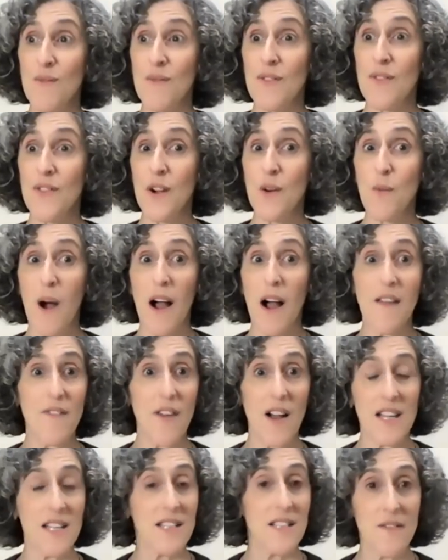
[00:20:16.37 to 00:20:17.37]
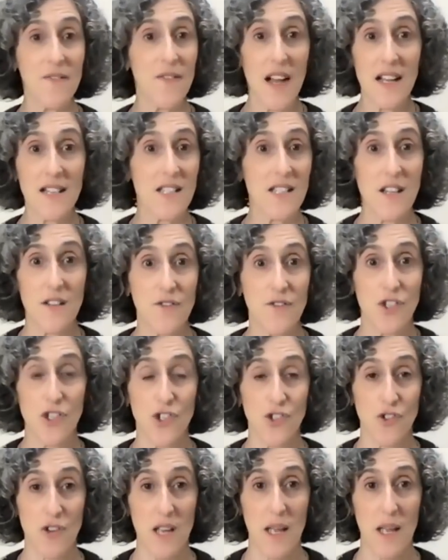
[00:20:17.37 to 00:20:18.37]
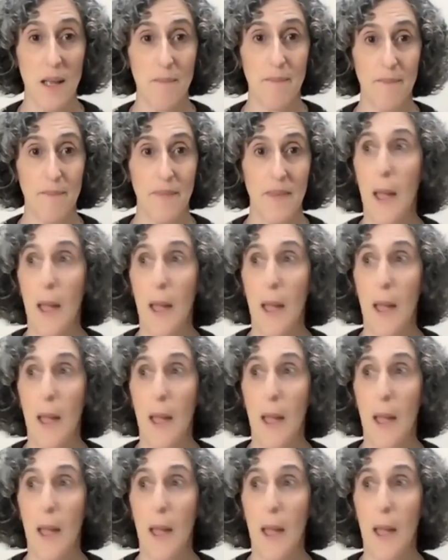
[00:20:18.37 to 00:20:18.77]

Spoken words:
Wi-Fi isn't fast enough to stream.